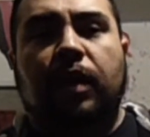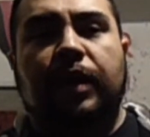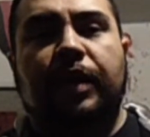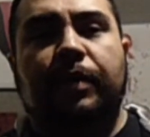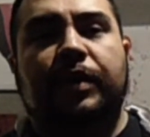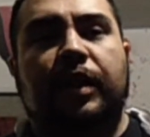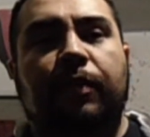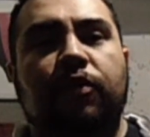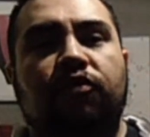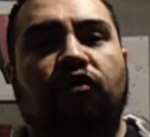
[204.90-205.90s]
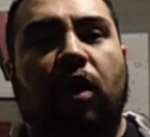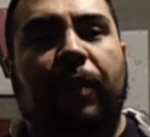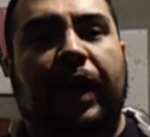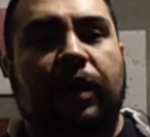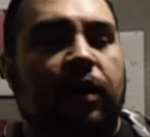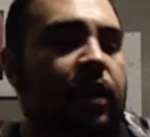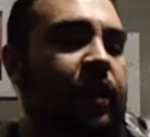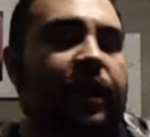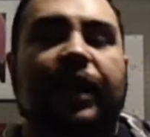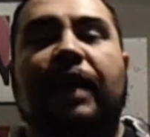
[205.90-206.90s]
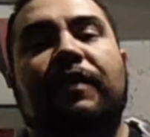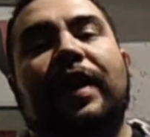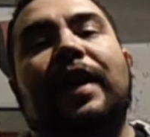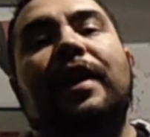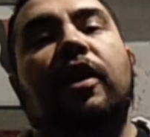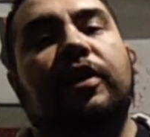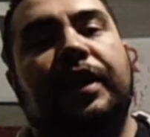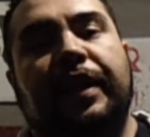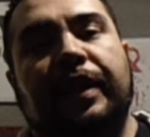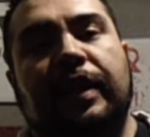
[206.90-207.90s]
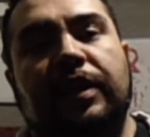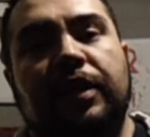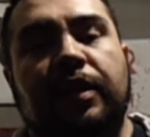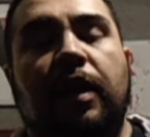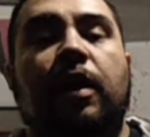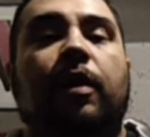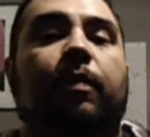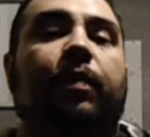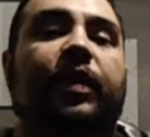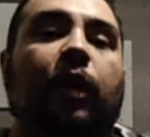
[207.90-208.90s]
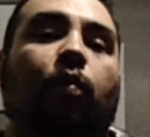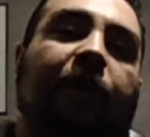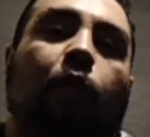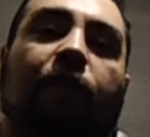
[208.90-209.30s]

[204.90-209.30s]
And WCW's drawback, they didn't have any articulation, but they